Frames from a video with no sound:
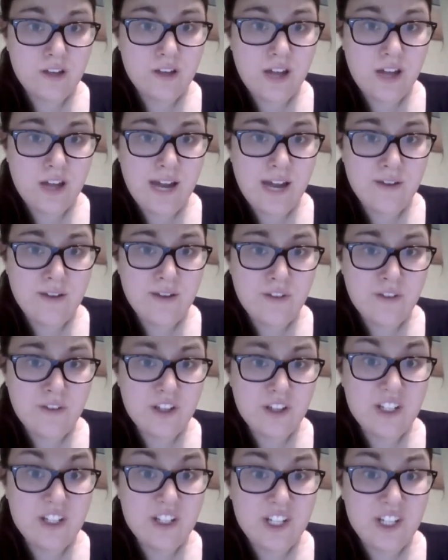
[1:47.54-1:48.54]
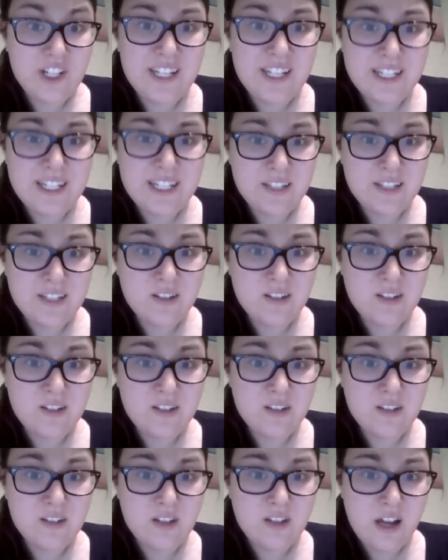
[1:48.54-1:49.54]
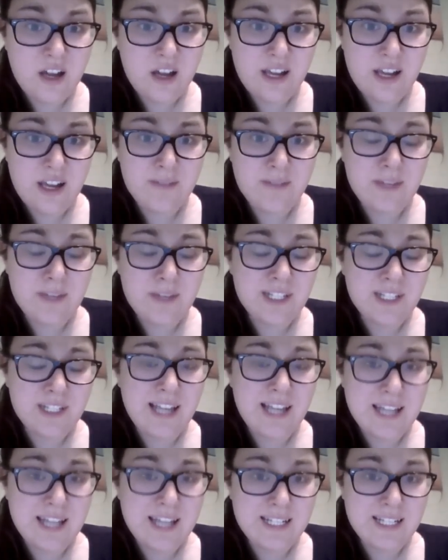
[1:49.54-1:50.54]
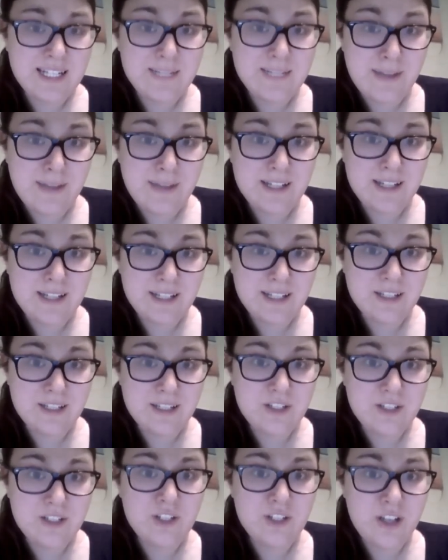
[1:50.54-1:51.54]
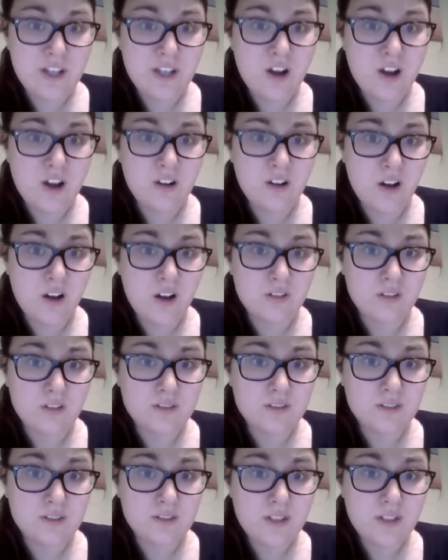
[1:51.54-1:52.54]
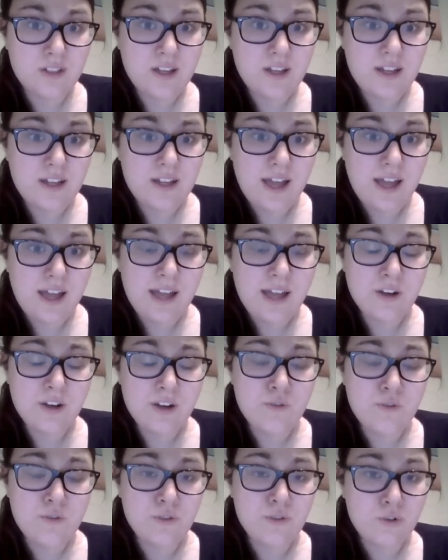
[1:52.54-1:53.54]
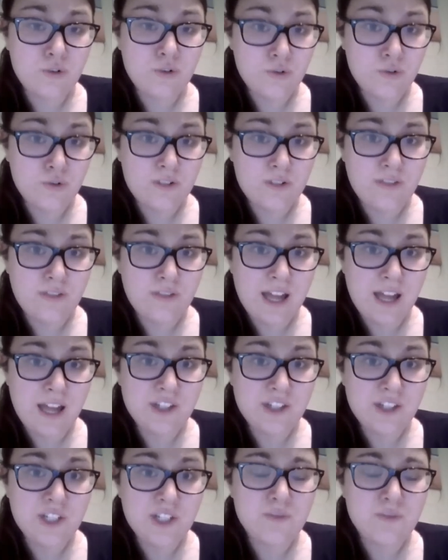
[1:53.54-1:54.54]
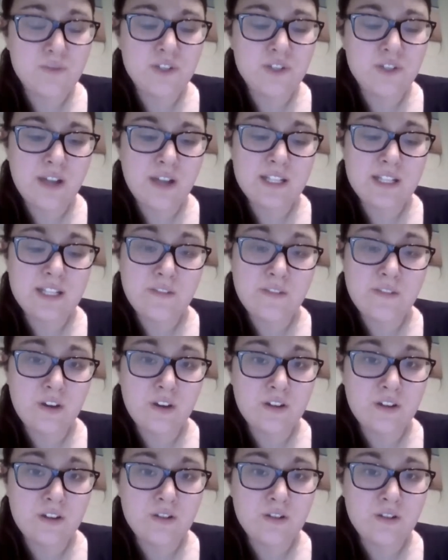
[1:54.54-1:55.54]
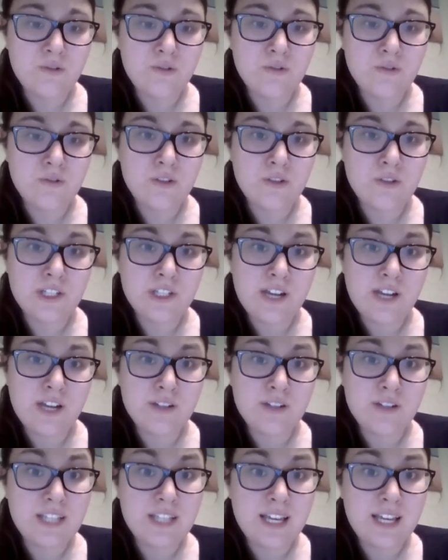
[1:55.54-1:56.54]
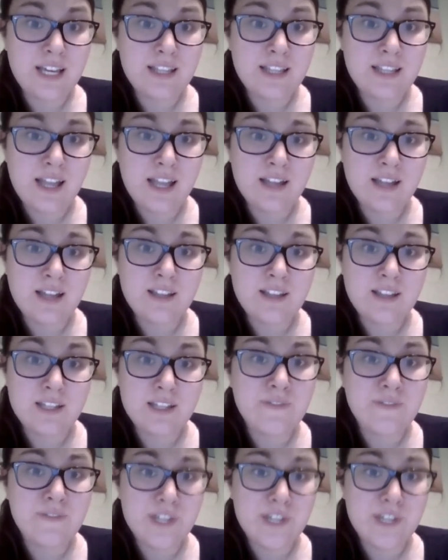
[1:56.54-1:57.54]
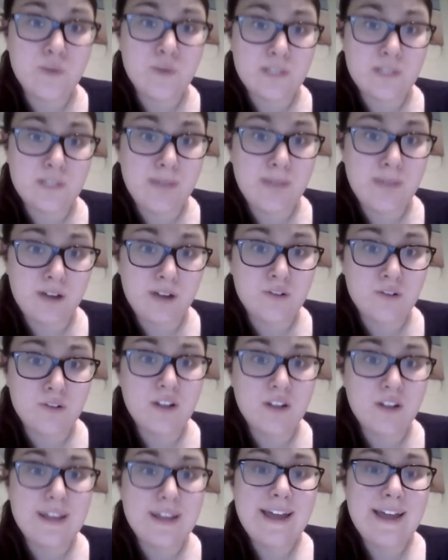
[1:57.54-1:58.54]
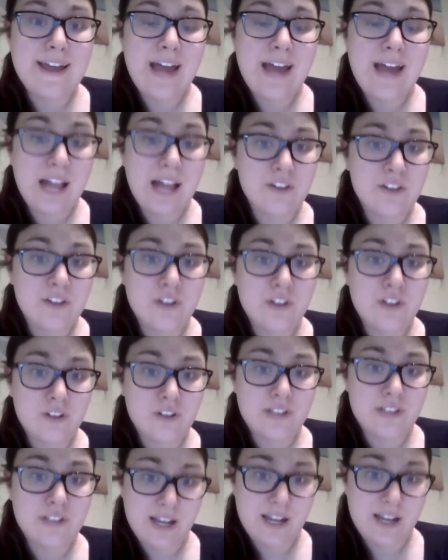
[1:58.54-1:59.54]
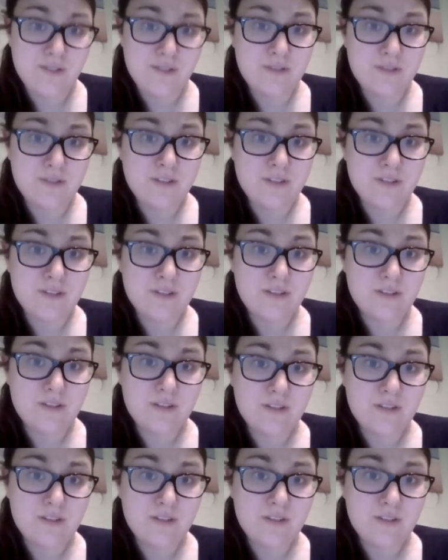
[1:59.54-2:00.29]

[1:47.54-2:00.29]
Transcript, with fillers: However, she didn't die immediately as expected, she hung on and over the course of that she was transferred to the charity that this video is about, Helen Douglas House.